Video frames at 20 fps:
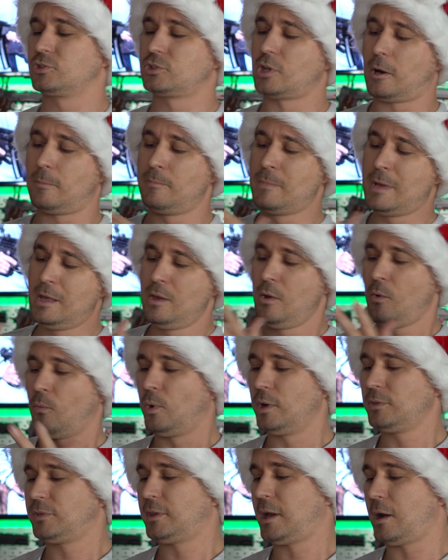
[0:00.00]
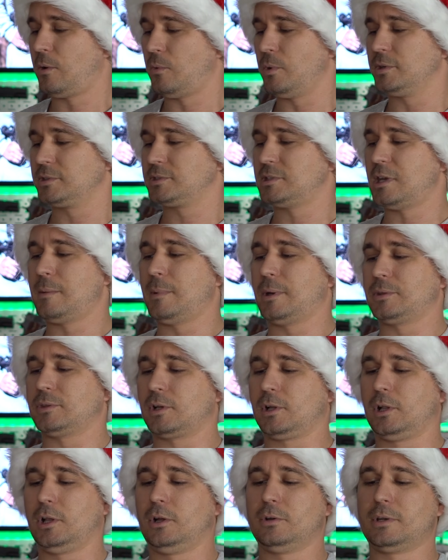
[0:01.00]
So one thing I will say about the
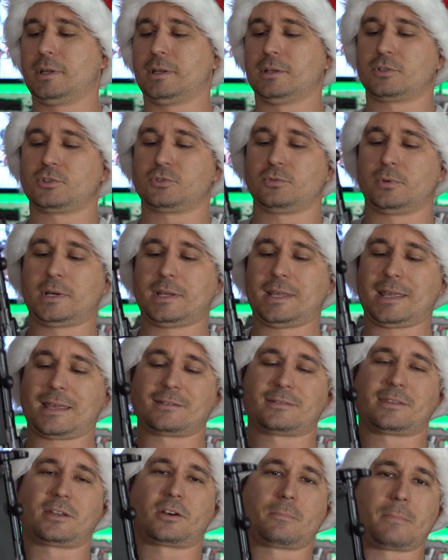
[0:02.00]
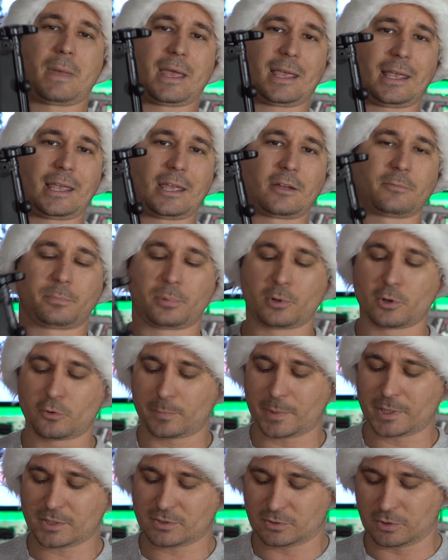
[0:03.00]
clone industry is they're making
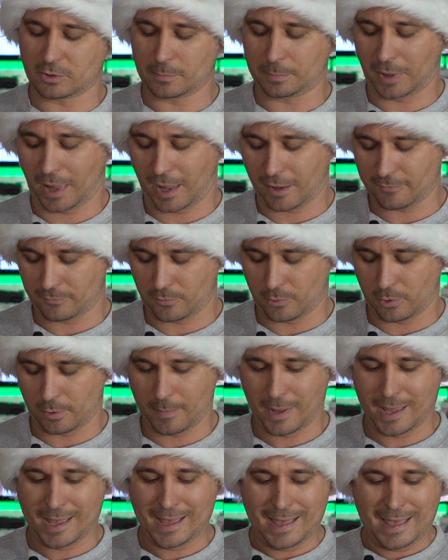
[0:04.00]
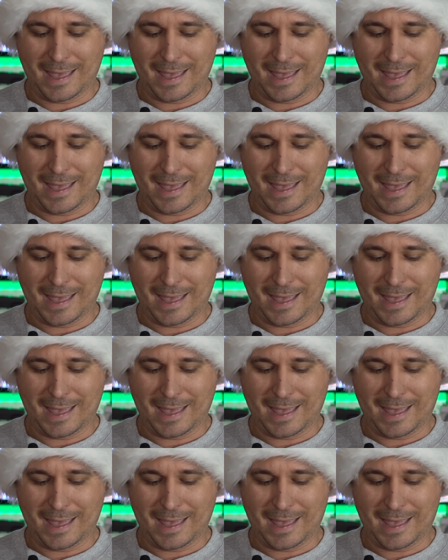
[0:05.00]
improvements to the platform,